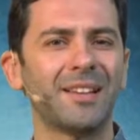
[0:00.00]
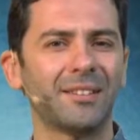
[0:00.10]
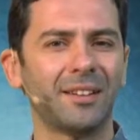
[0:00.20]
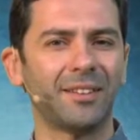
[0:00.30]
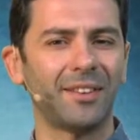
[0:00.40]

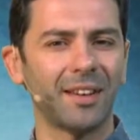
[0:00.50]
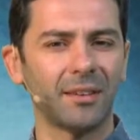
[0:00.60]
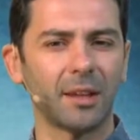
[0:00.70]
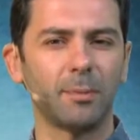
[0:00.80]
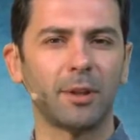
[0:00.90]
since
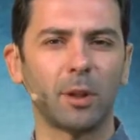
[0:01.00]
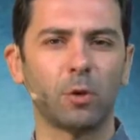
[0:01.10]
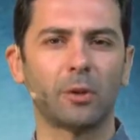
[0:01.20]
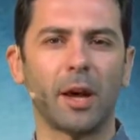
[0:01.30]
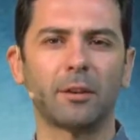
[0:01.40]
these can be
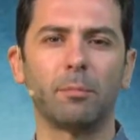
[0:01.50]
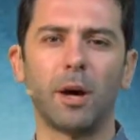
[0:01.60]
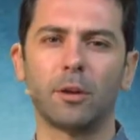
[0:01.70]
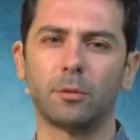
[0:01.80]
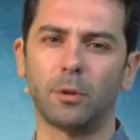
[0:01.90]
used as
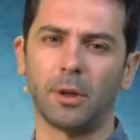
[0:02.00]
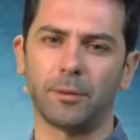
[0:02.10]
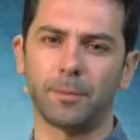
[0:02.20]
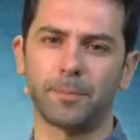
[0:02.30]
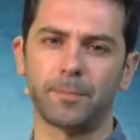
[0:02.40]

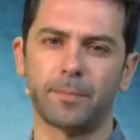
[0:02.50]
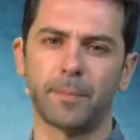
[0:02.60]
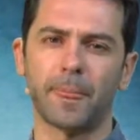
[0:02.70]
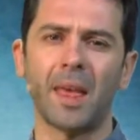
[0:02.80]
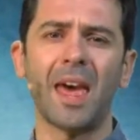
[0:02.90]
biofuels.
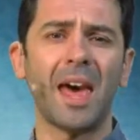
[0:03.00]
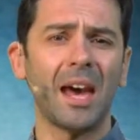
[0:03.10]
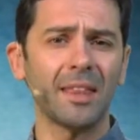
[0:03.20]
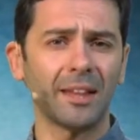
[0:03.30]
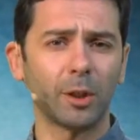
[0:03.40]

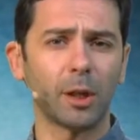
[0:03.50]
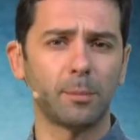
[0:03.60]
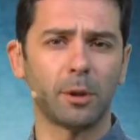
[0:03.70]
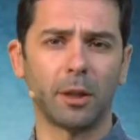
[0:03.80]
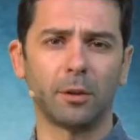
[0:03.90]
Ethanol and
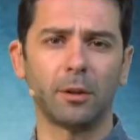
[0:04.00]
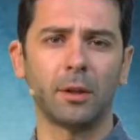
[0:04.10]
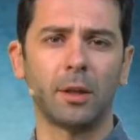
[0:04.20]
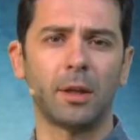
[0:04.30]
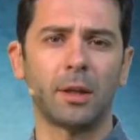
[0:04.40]
butanol
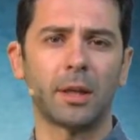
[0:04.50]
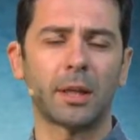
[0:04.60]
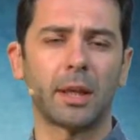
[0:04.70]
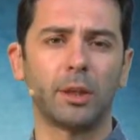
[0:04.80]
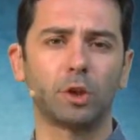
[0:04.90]

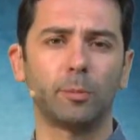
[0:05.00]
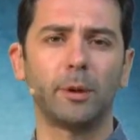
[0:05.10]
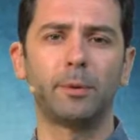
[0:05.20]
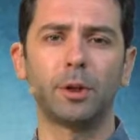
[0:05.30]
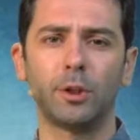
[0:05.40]
can also
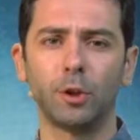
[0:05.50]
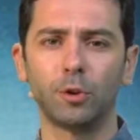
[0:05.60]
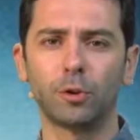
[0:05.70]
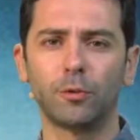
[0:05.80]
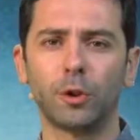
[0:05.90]
be
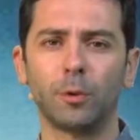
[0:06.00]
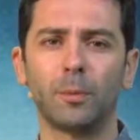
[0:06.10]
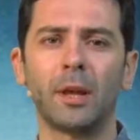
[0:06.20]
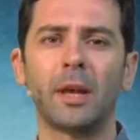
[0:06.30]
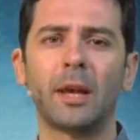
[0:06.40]
produced
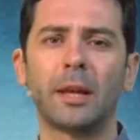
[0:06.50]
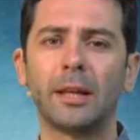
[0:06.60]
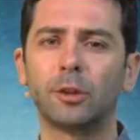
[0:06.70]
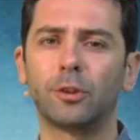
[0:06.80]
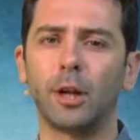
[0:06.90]
from
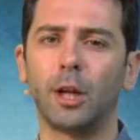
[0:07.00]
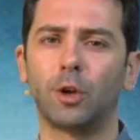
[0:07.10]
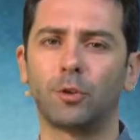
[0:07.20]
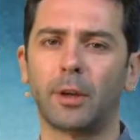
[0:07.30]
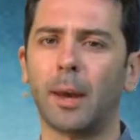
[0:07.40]

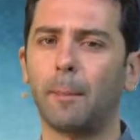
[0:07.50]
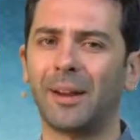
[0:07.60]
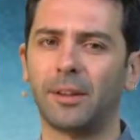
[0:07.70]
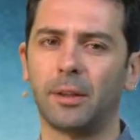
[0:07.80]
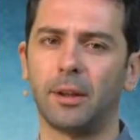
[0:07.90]
lignocellulosic
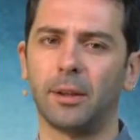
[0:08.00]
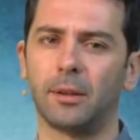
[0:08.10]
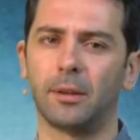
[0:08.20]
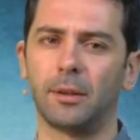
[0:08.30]
material.